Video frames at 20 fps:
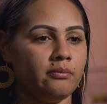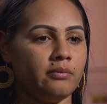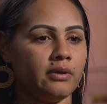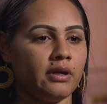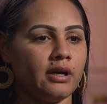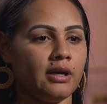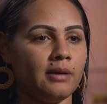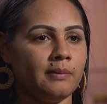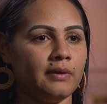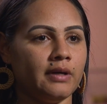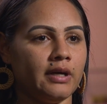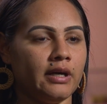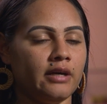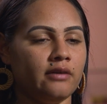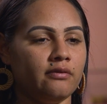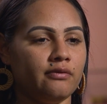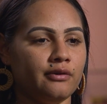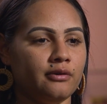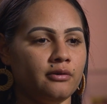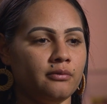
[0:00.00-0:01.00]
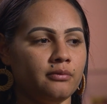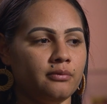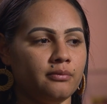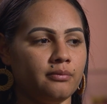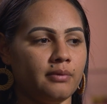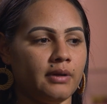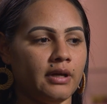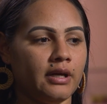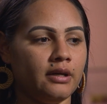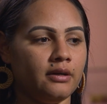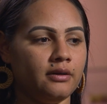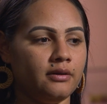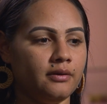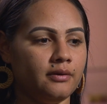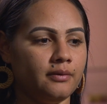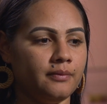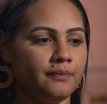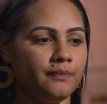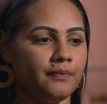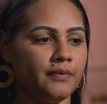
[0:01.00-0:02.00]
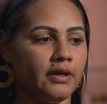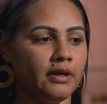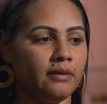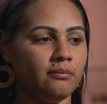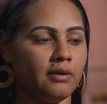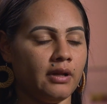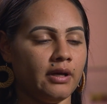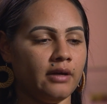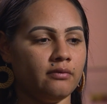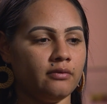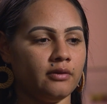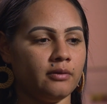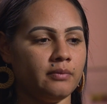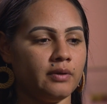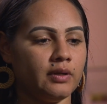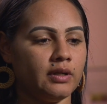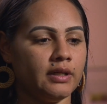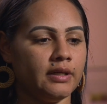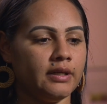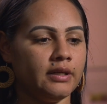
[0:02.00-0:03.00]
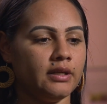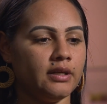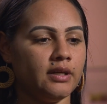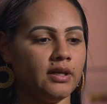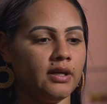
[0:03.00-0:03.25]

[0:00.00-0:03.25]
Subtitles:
become an AFL player and play for the big league.